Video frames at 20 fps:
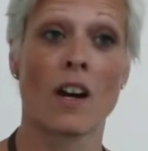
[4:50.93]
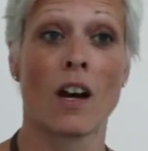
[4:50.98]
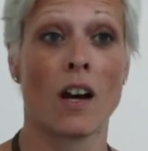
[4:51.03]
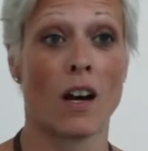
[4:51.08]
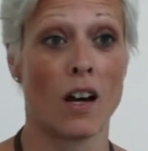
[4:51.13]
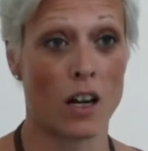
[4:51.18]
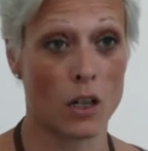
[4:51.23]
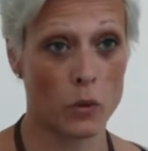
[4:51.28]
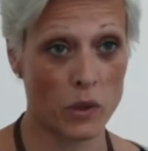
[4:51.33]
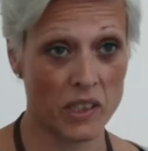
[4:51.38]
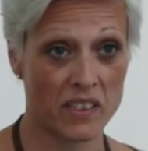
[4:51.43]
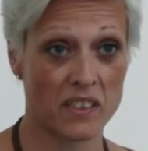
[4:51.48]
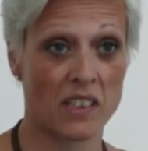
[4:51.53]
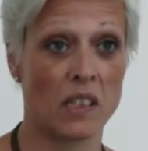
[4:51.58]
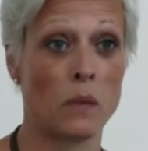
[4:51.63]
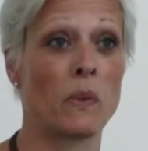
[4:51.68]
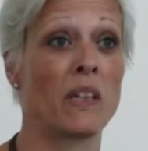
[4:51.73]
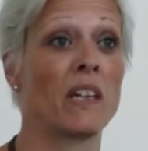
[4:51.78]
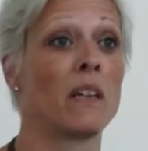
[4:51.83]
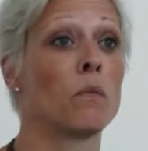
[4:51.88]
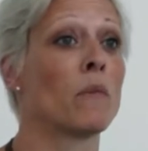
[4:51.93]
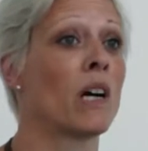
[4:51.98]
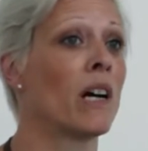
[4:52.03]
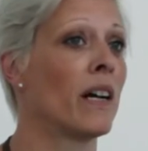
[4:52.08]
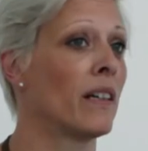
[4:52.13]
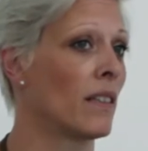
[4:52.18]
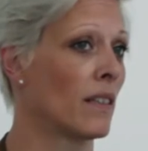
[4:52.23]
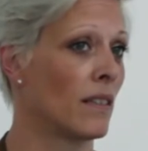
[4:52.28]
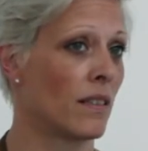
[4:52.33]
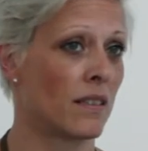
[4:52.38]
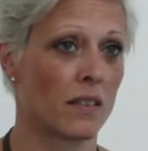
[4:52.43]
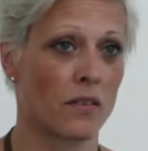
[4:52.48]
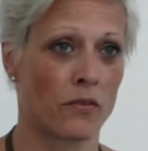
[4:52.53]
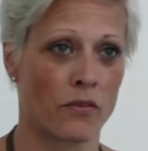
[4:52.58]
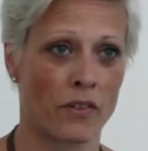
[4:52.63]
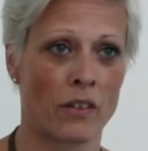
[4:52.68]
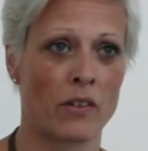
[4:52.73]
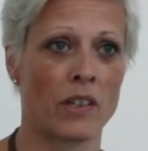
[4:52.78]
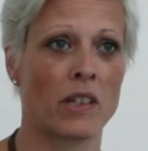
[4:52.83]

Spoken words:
always keeping in mind that it's a very